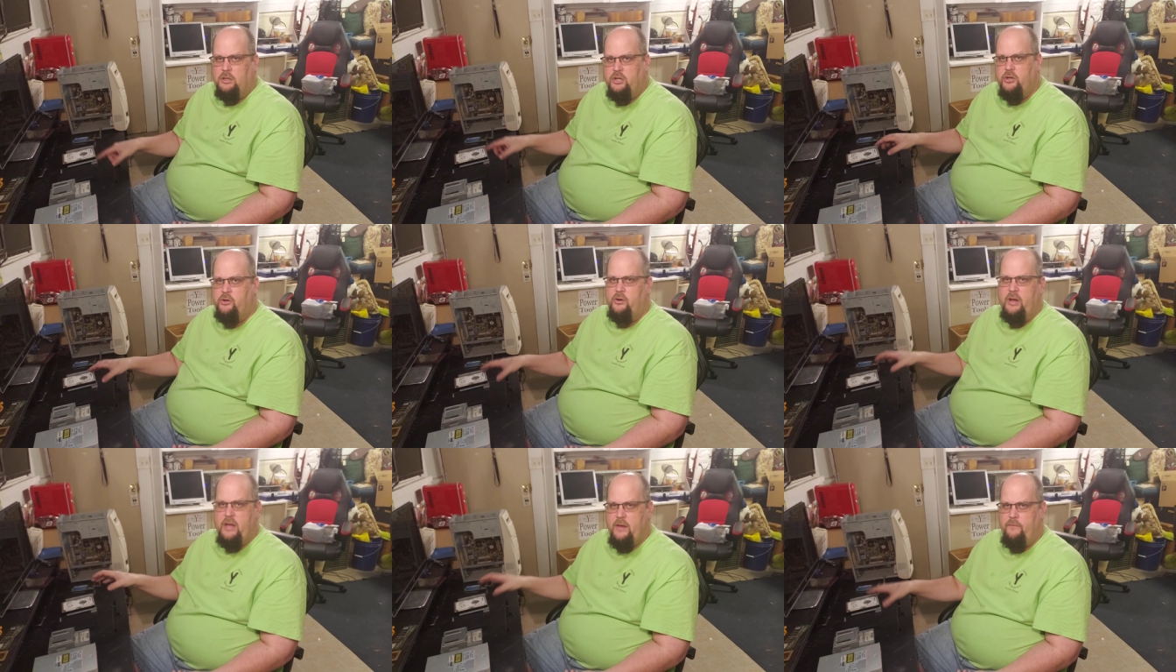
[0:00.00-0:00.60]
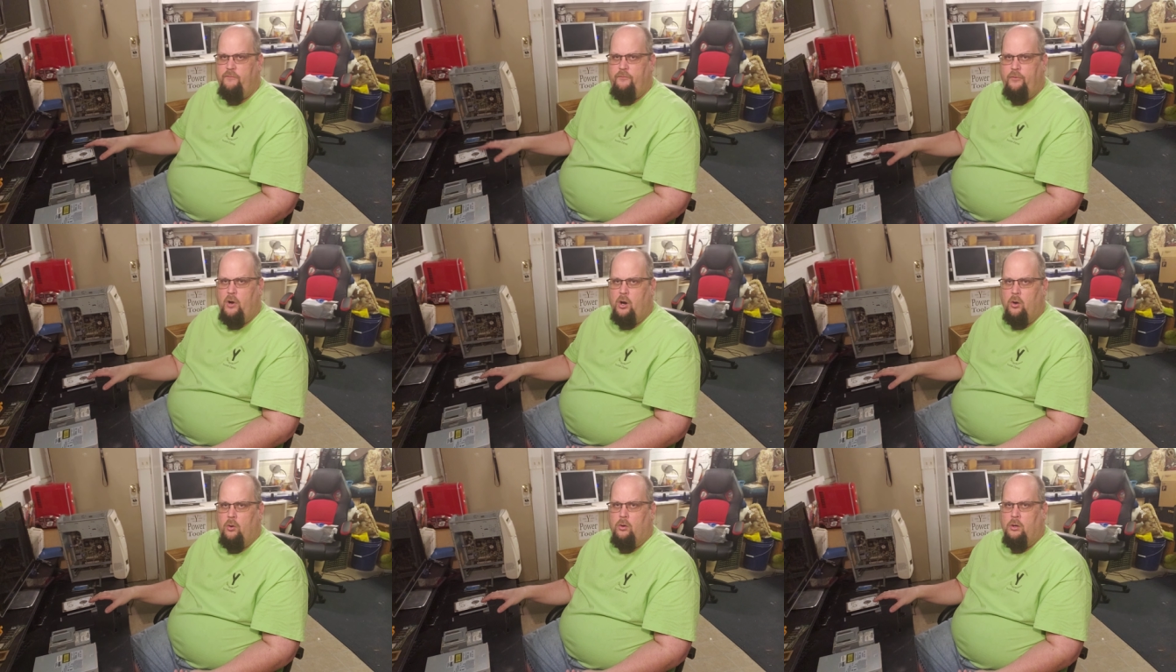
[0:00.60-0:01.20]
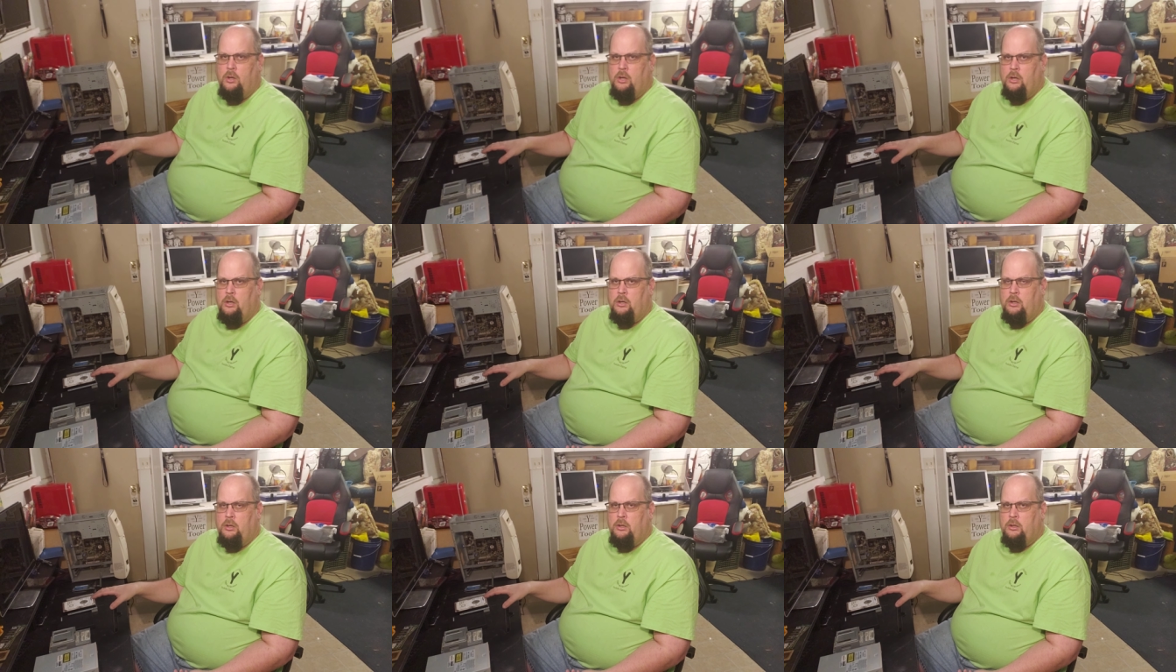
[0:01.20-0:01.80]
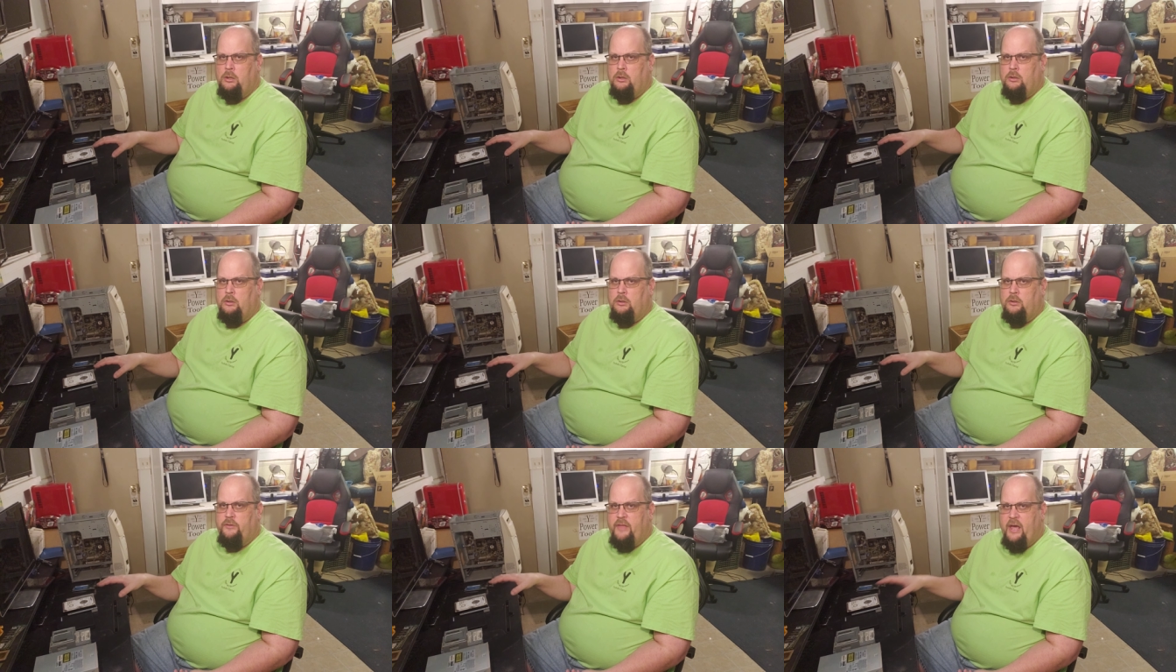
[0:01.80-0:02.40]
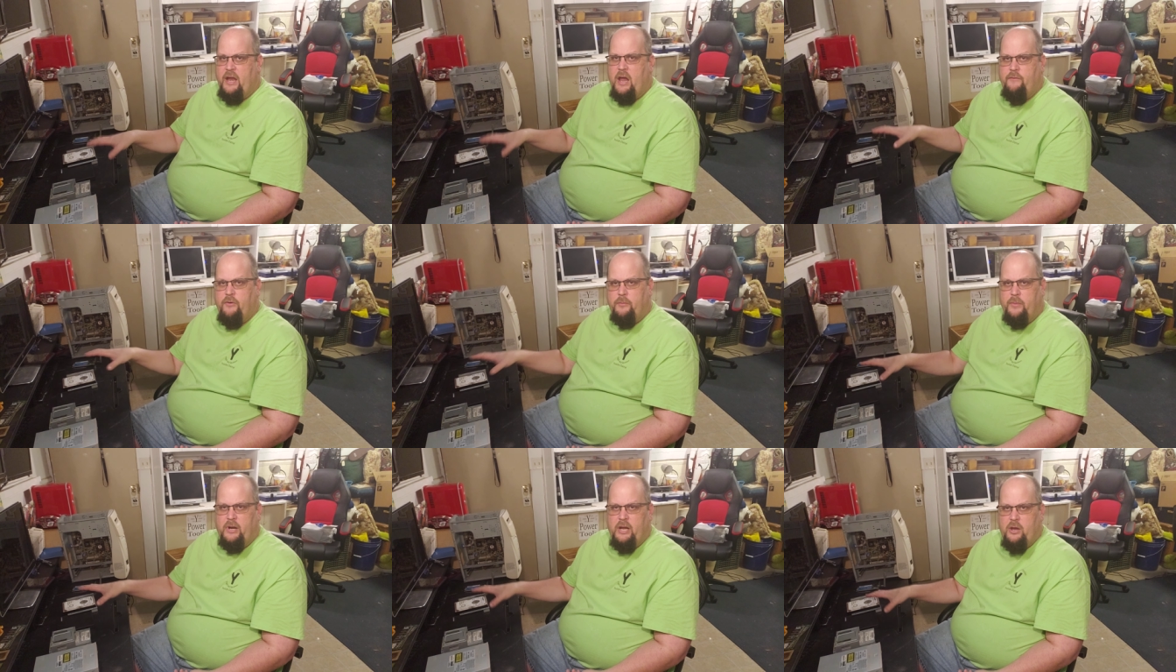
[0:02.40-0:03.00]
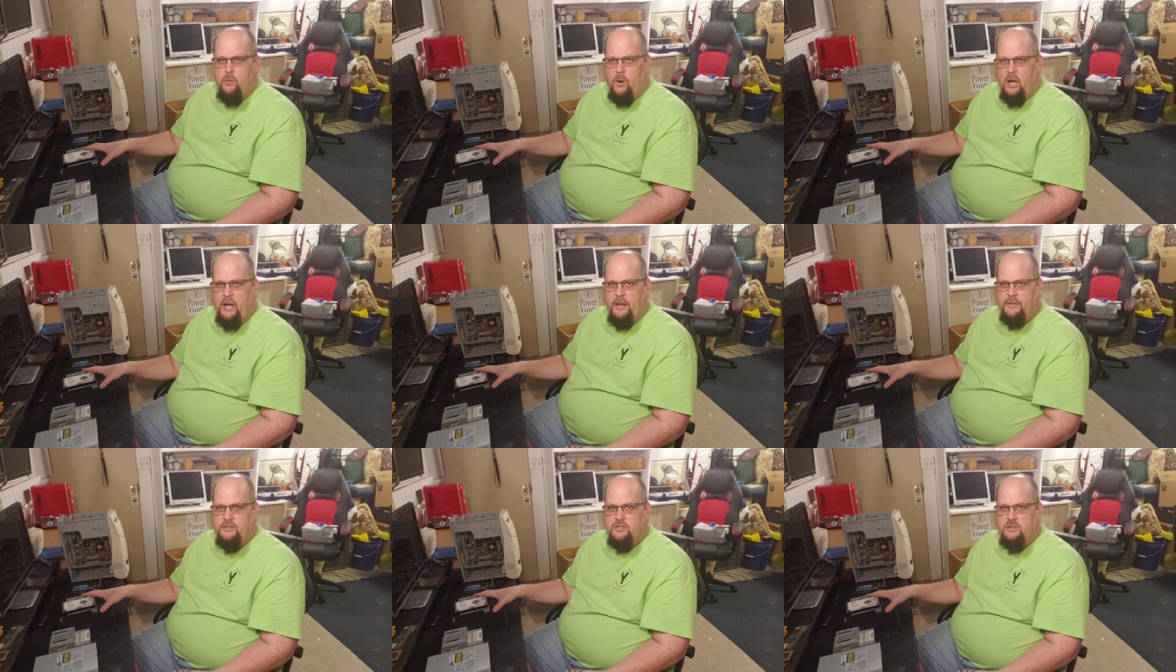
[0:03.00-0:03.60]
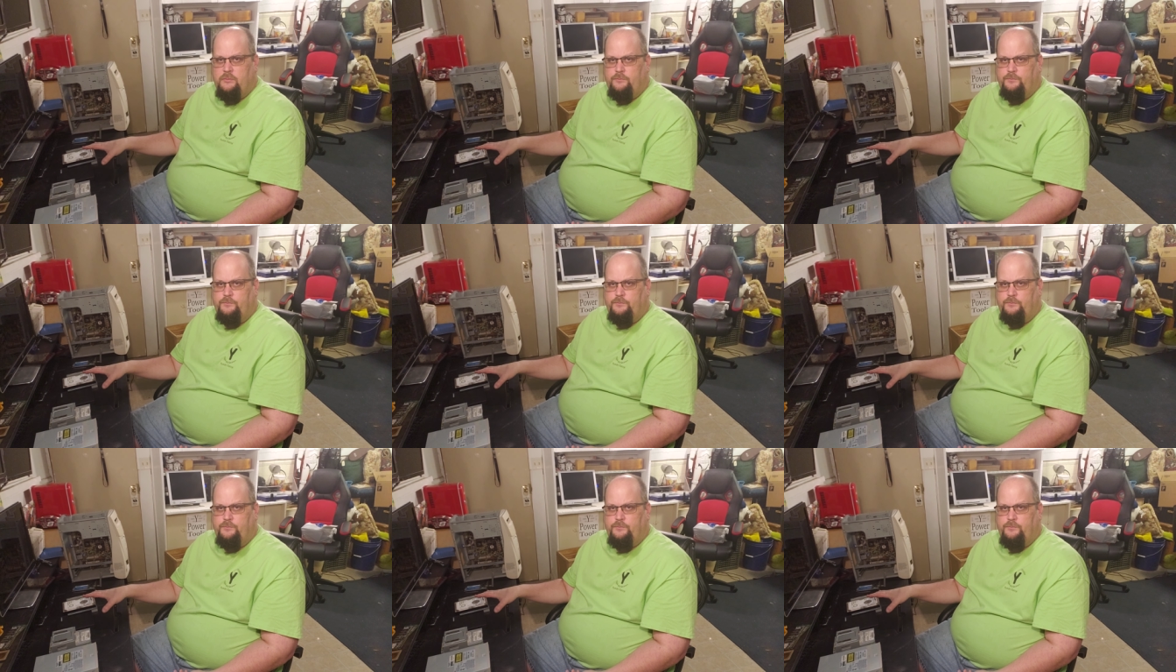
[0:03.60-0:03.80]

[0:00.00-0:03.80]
your info that everybody wants.